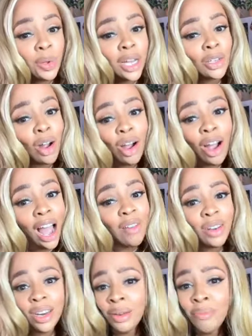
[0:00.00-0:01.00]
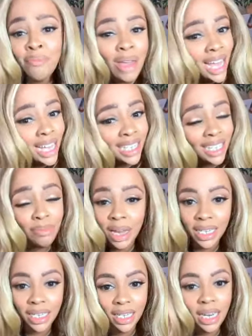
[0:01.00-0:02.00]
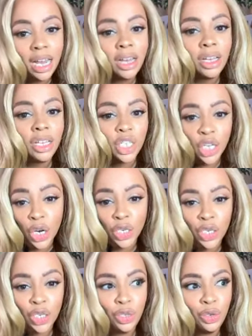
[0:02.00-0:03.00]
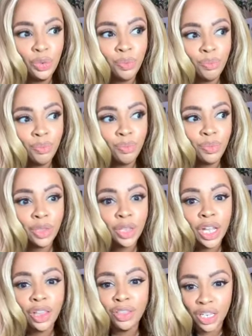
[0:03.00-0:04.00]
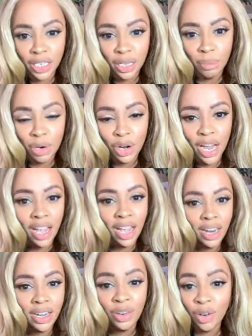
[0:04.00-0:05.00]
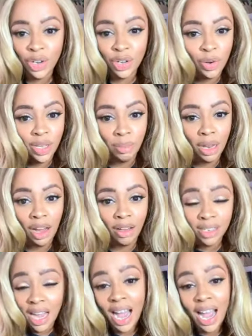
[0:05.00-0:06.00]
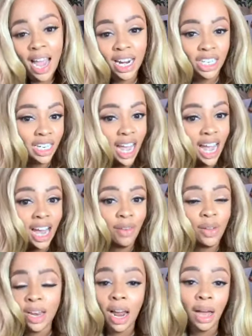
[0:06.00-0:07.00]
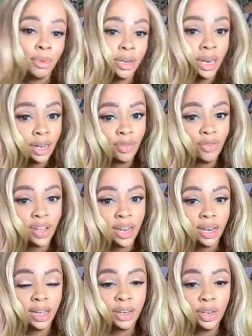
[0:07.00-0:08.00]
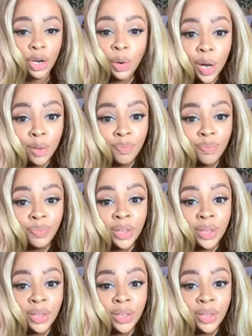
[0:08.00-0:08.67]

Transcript: you guys are all having an amazing, amazing start to the summer and you're enjoying the playoffs. I actually have, and I'm a Laker fan. And you know what?